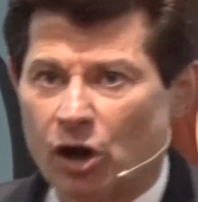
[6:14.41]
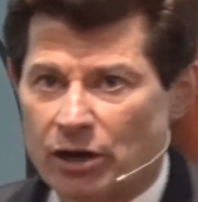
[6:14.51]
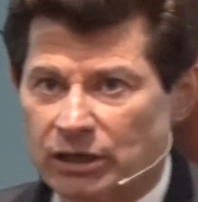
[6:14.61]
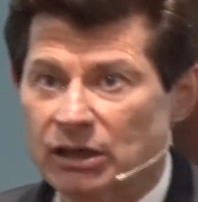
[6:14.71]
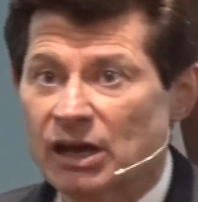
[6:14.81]

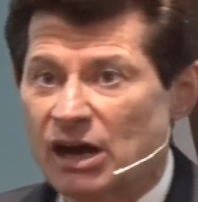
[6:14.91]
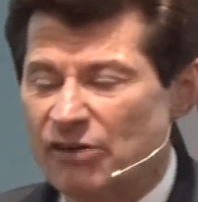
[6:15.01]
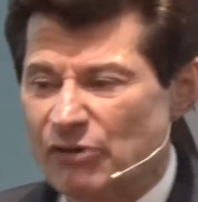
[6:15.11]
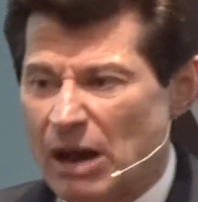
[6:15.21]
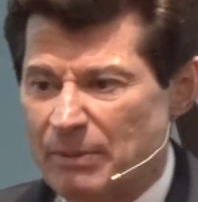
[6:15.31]
target
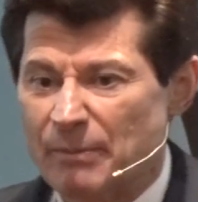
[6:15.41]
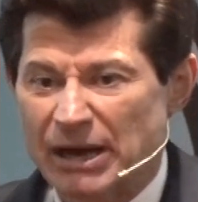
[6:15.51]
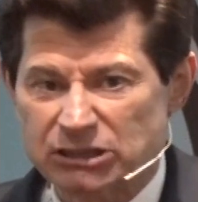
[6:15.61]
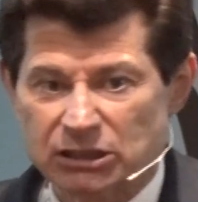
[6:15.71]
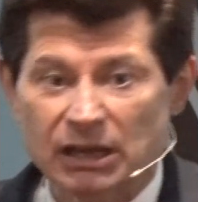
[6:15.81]
of
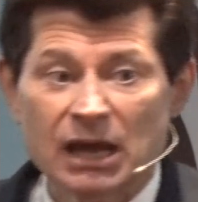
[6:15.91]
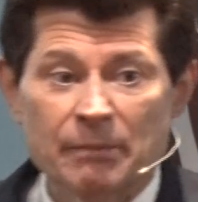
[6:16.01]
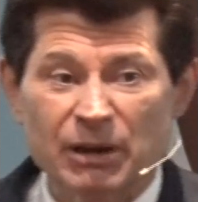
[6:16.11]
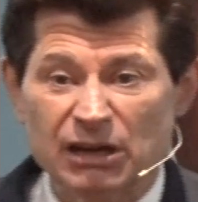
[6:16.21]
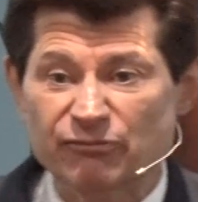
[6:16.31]
rapamycin.
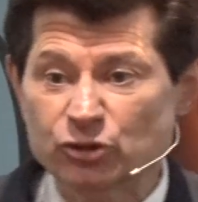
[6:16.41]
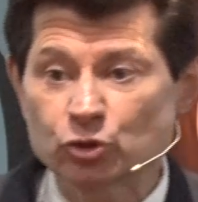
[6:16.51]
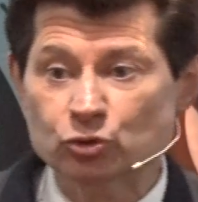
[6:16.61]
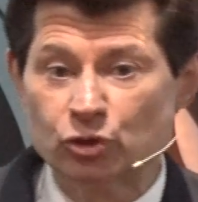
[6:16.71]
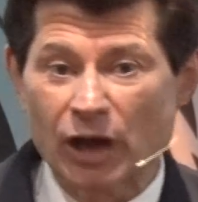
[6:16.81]
But if
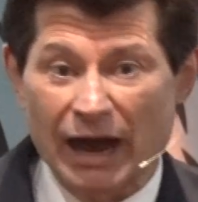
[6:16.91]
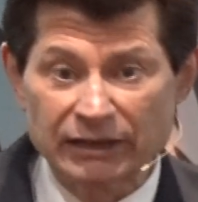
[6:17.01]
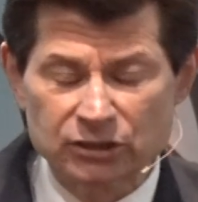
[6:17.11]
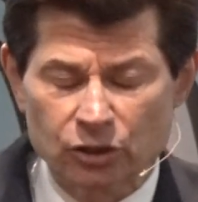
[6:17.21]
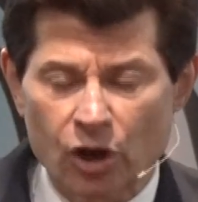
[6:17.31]
you
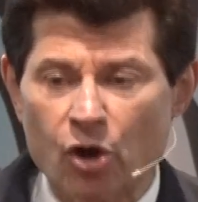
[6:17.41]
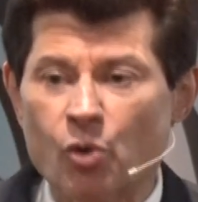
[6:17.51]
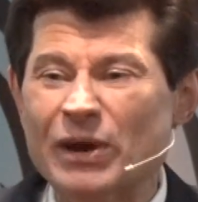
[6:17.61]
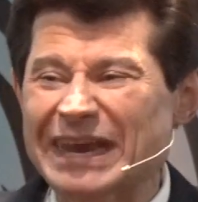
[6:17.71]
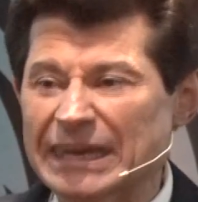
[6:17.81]

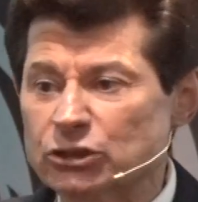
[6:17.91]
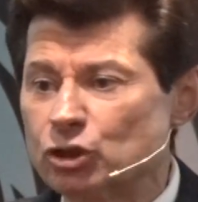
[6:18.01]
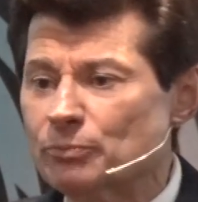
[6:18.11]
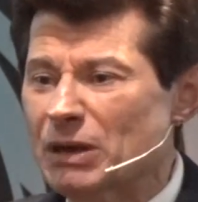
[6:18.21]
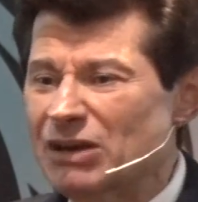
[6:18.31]
undergo
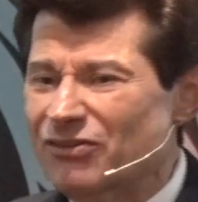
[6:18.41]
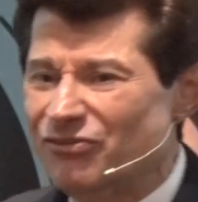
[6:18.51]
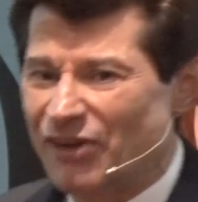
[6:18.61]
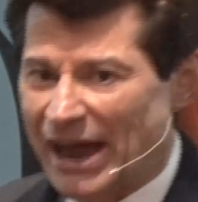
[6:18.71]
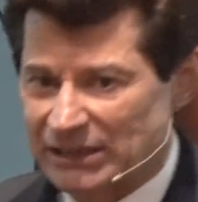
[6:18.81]
intermittent
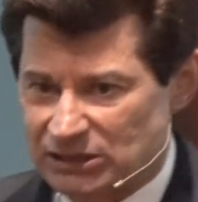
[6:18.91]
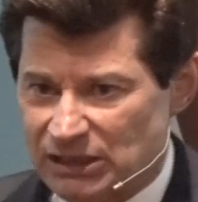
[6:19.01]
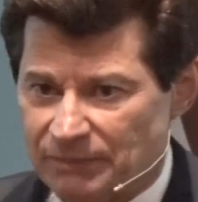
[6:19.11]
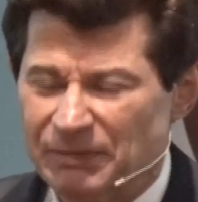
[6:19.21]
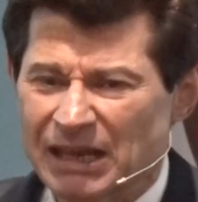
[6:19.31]

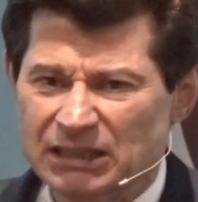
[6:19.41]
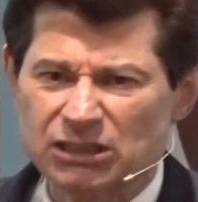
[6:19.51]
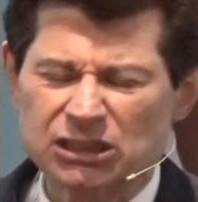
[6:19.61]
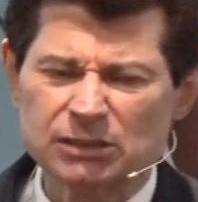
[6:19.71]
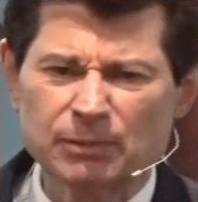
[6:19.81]
fasting,
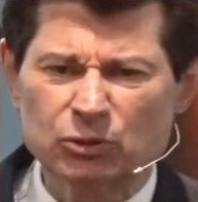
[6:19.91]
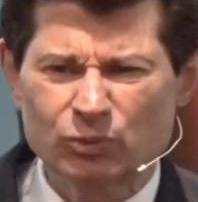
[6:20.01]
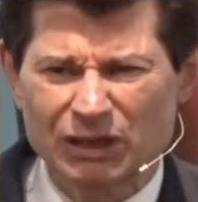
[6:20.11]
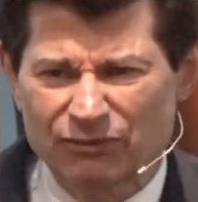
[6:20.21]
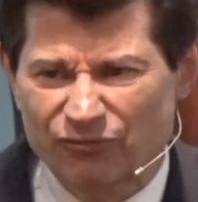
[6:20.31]
this is
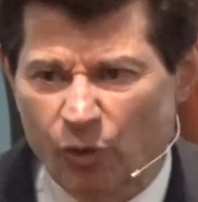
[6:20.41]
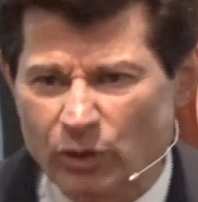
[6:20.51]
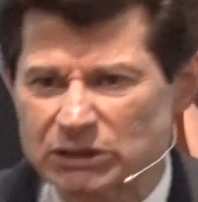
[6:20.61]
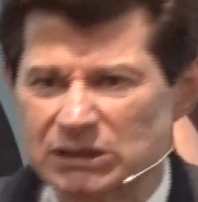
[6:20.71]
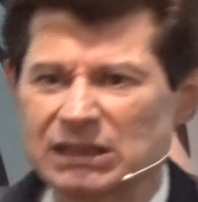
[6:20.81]
between
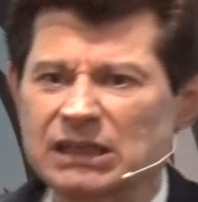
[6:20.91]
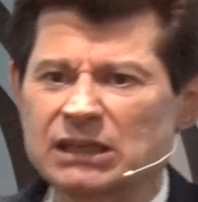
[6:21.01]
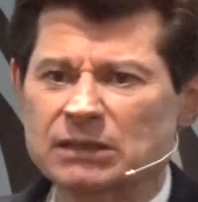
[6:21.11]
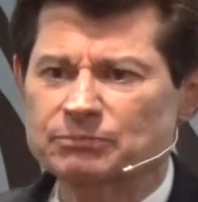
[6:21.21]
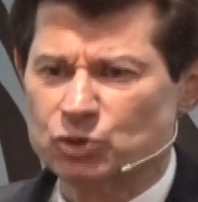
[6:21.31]
14
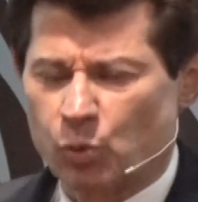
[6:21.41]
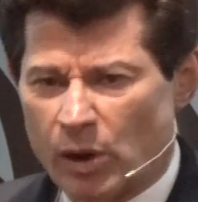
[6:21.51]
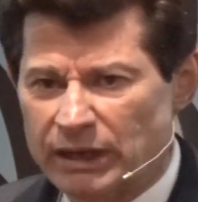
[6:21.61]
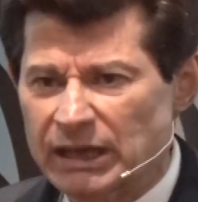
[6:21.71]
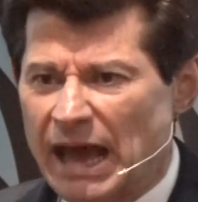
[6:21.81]
and
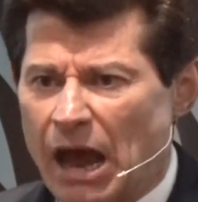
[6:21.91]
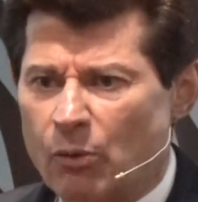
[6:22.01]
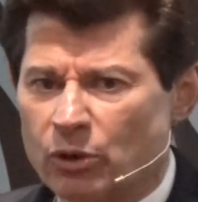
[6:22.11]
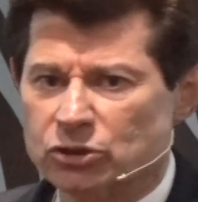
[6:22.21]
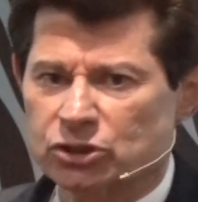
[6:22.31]
20
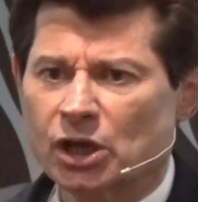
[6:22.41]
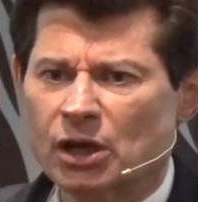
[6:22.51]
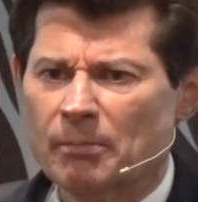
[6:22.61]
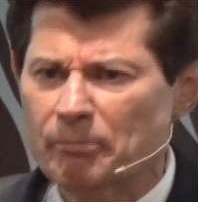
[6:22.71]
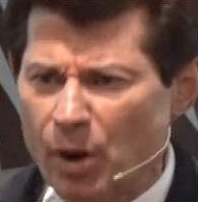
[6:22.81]
hours
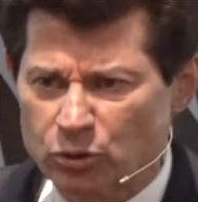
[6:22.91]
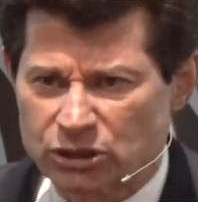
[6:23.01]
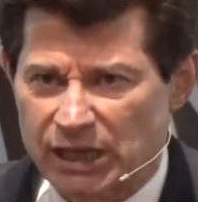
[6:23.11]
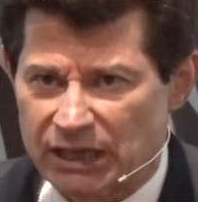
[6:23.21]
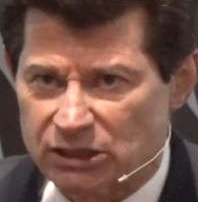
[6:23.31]
most
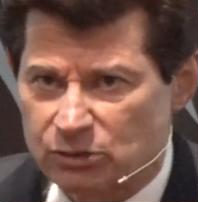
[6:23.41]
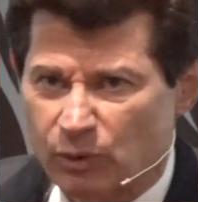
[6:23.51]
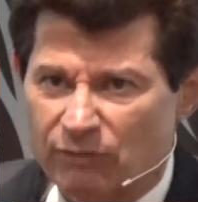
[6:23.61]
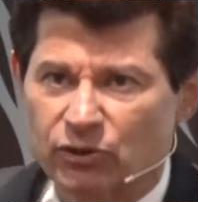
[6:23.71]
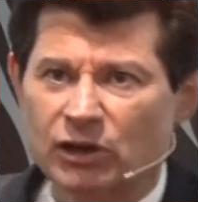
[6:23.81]
days,
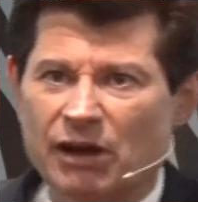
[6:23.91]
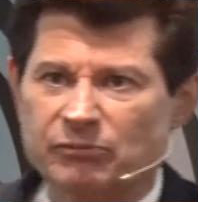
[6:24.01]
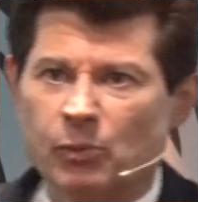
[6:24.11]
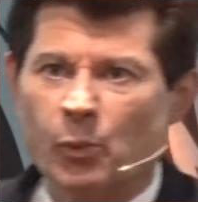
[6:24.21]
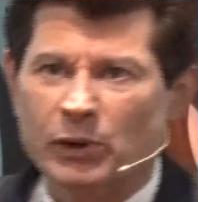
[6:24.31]
whatever you're
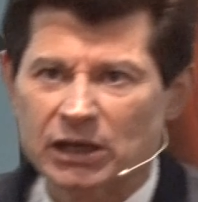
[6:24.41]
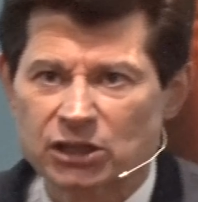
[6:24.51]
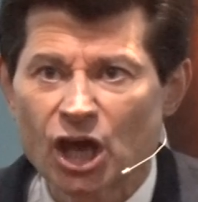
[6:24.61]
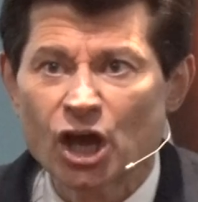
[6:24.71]
comfortable with,